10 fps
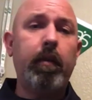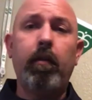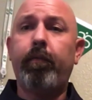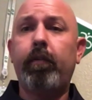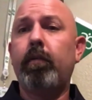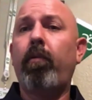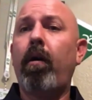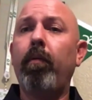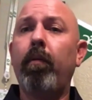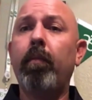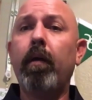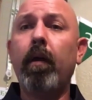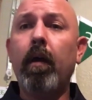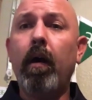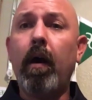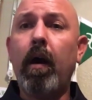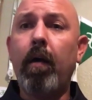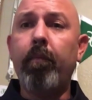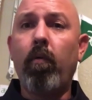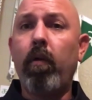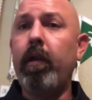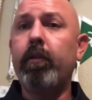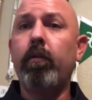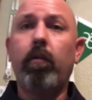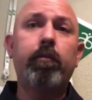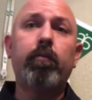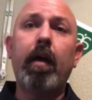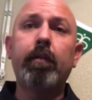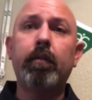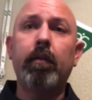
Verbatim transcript: you know, if there's a problem um, or an issue or stress.